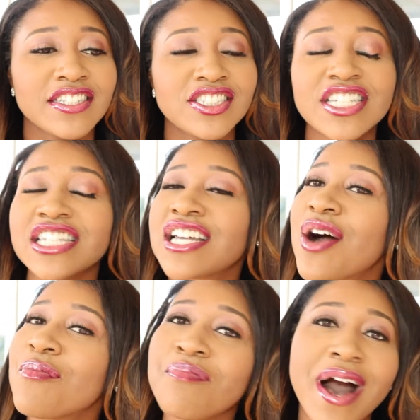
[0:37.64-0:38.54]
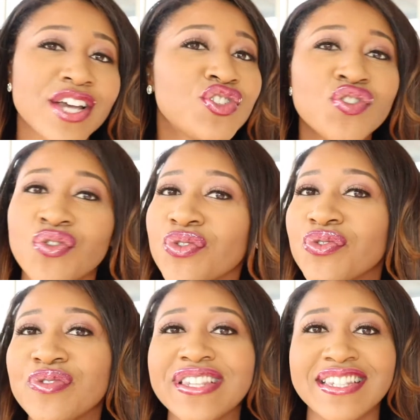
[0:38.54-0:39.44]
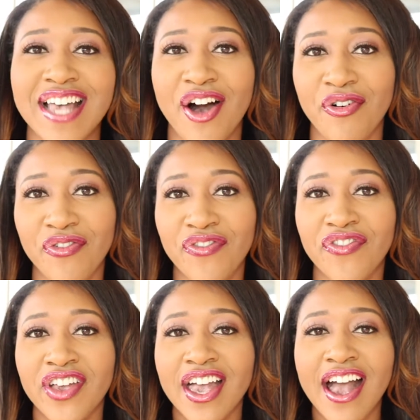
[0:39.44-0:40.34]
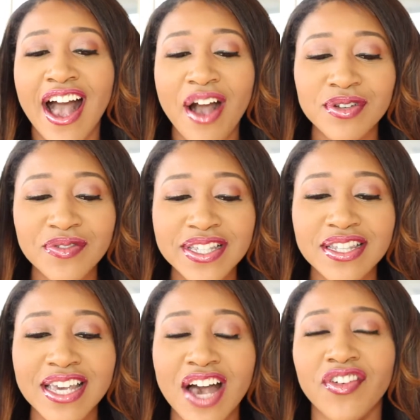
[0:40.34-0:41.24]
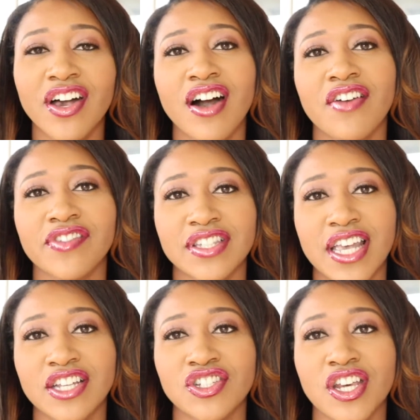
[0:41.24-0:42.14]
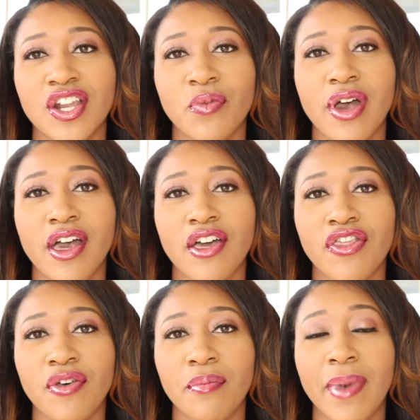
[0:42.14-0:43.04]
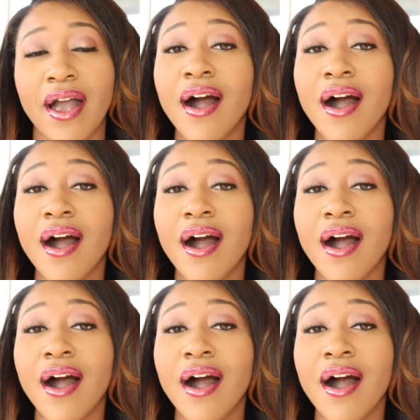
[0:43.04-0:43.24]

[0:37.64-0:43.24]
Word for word: just my true self. I was recently having a conversation with my